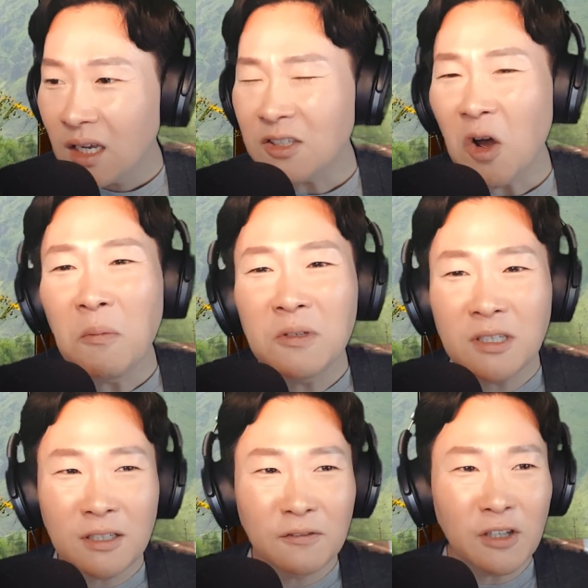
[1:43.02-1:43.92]
almost
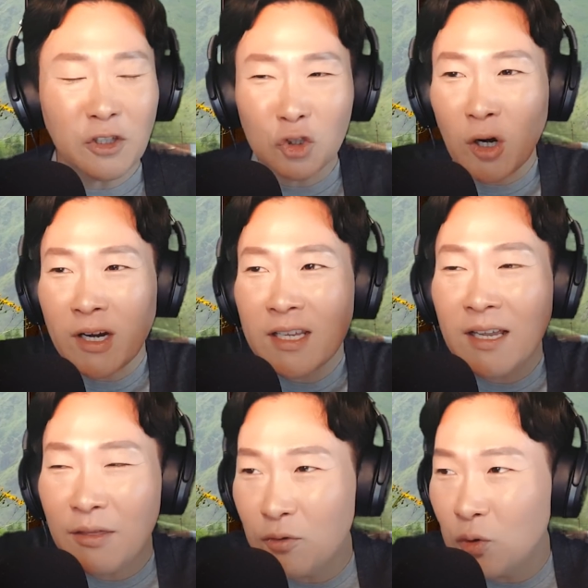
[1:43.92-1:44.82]
as if you're trying to
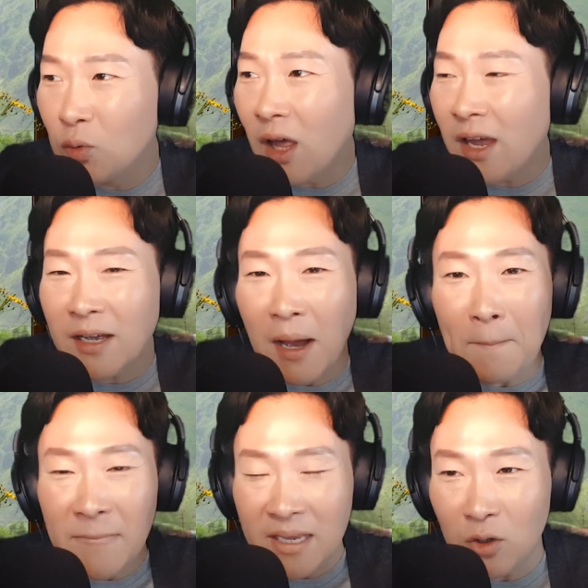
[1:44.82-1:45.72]
get through a
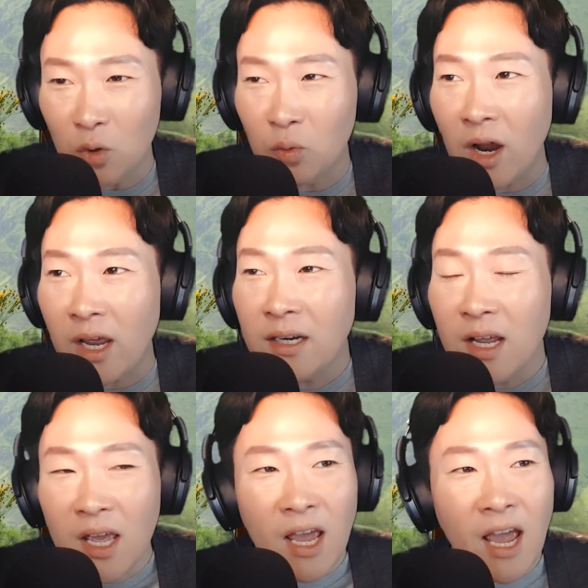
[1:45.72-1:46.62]
meal, right?
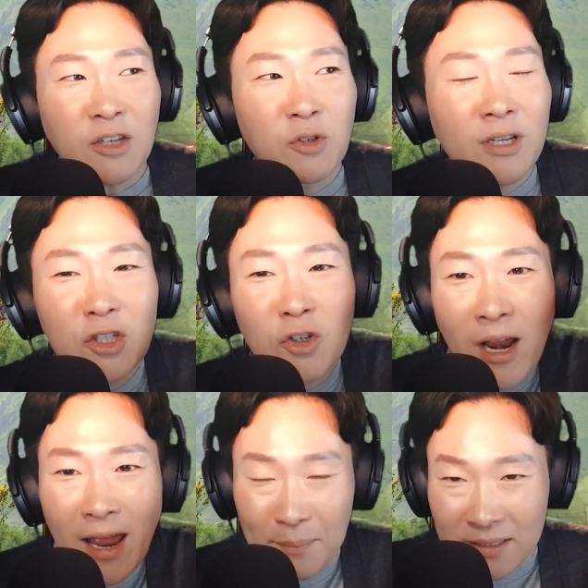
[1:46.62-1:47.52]
And you get your
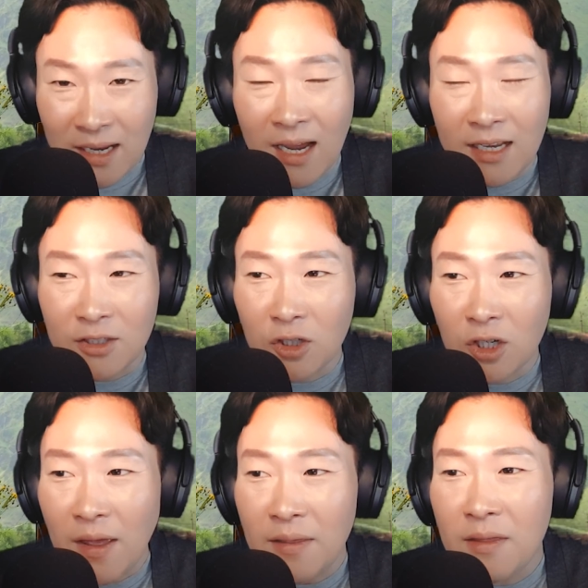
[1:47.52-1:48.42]

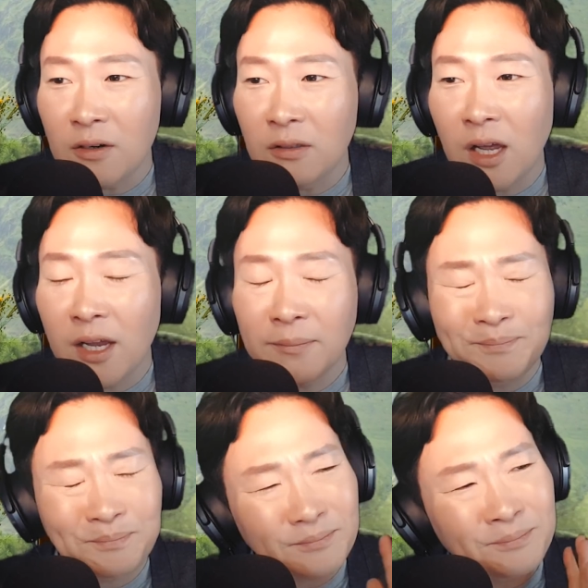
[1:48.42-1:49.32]
appetizer and then they're like,
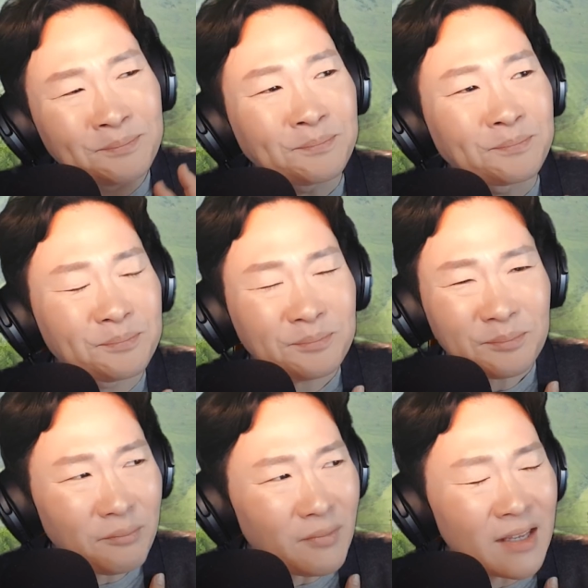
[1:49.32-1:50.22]

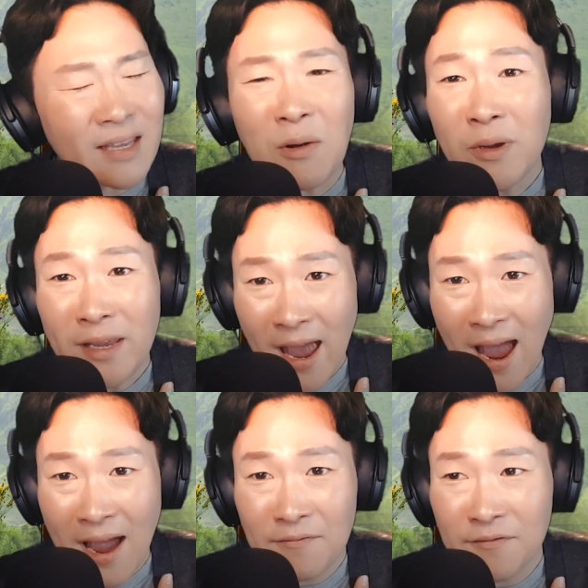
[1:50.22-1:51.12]
can we
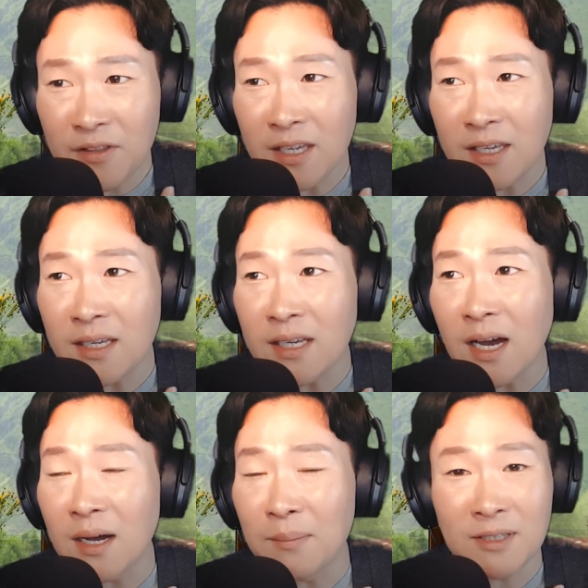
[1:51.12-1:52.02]
have the
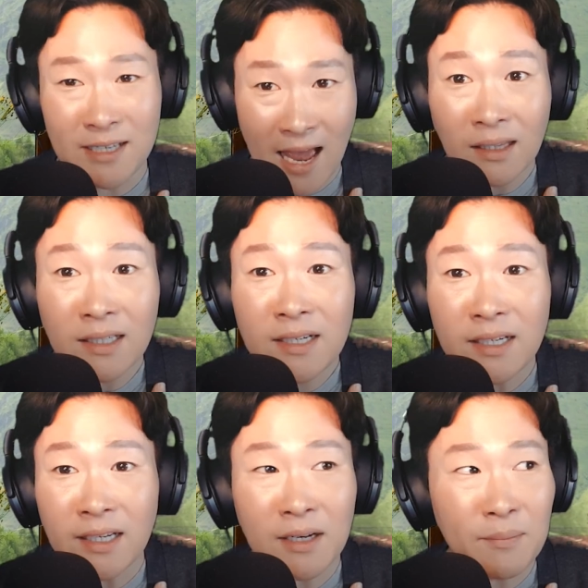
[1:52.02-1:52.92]
salad
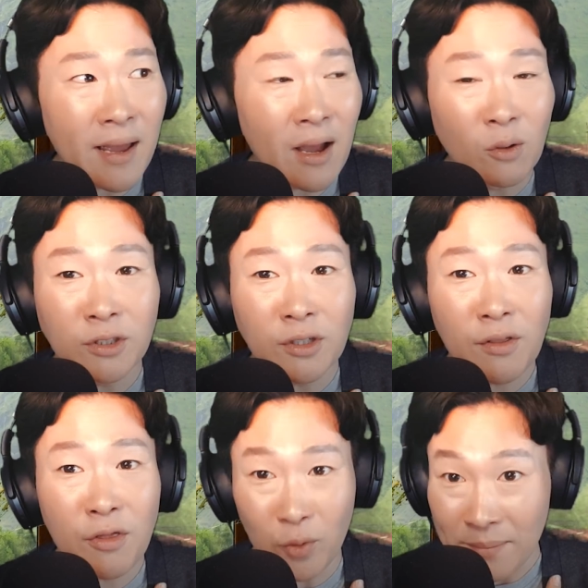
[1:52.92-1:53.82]
in about
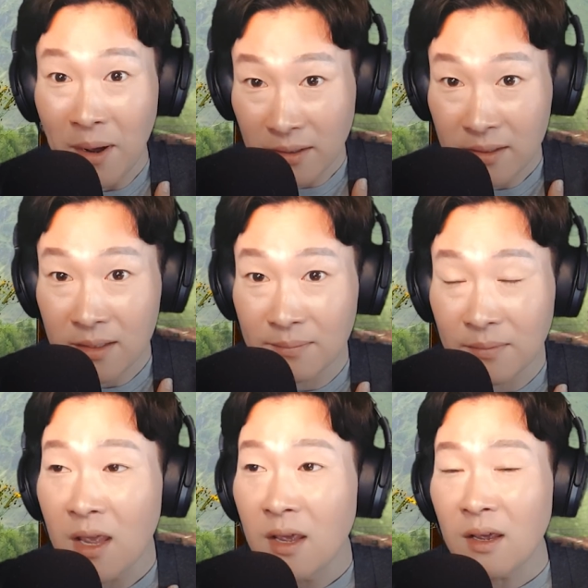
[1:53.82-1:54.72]
3 months?
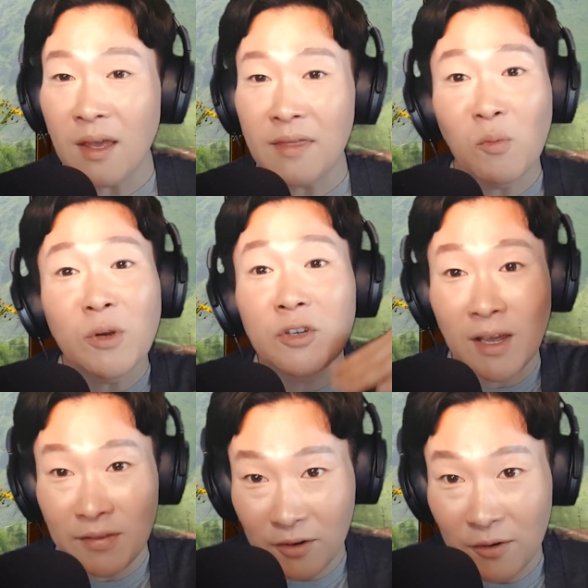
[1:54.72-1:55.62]
And then when you
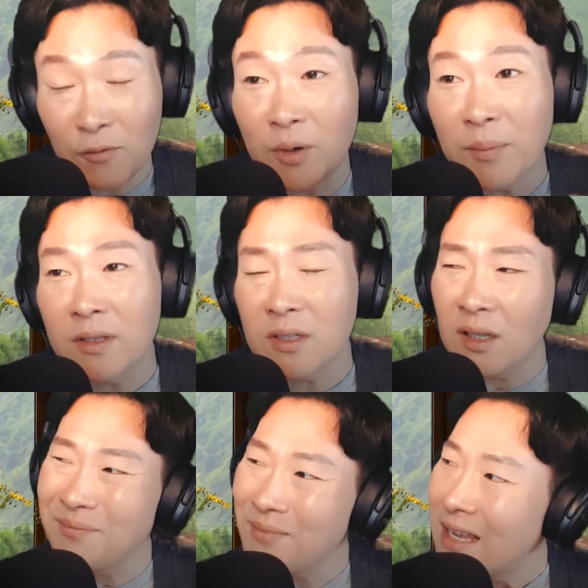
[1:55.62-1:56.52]
get there in 3 months, they're like,